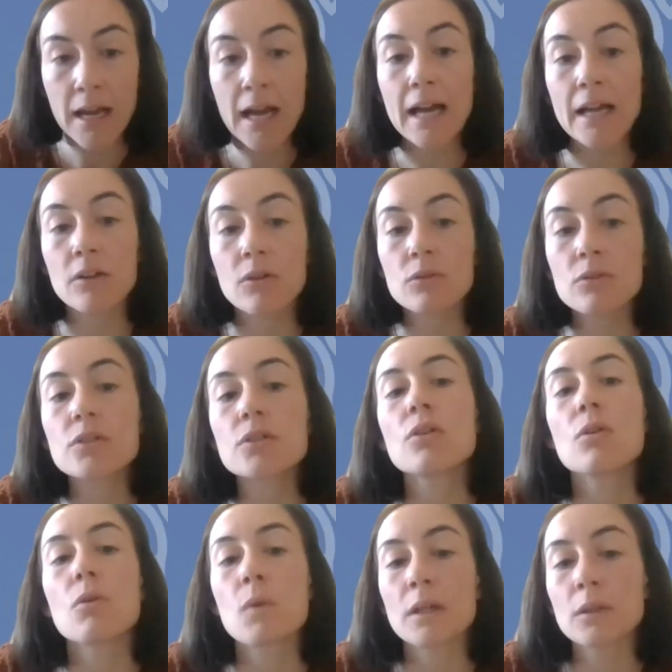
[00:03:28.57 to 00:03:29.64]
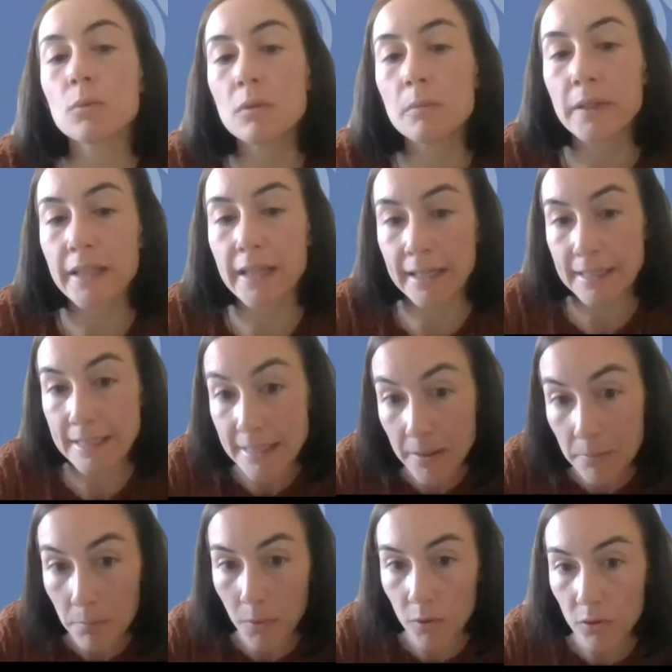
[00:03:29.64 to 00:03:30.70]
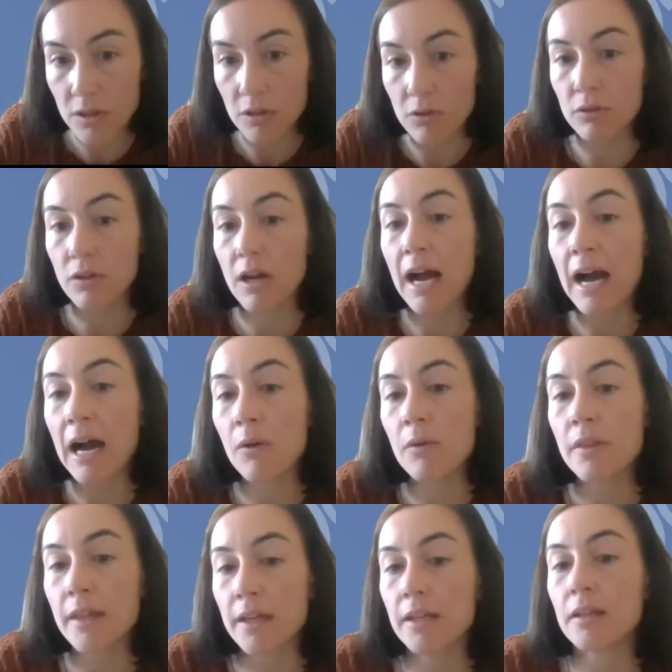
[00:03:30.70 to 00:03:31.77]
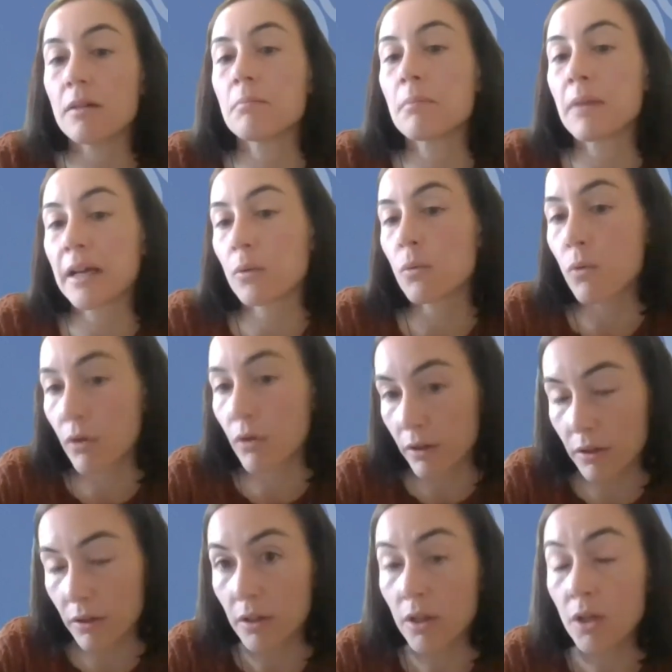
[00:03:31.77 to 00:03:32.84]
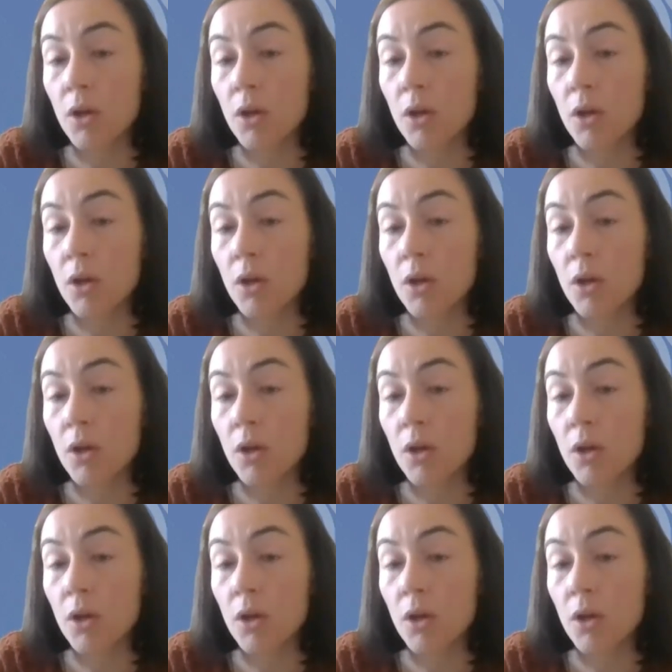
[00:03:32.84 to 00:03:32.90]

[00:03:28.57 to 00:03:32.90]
and also what will be examples on how they might work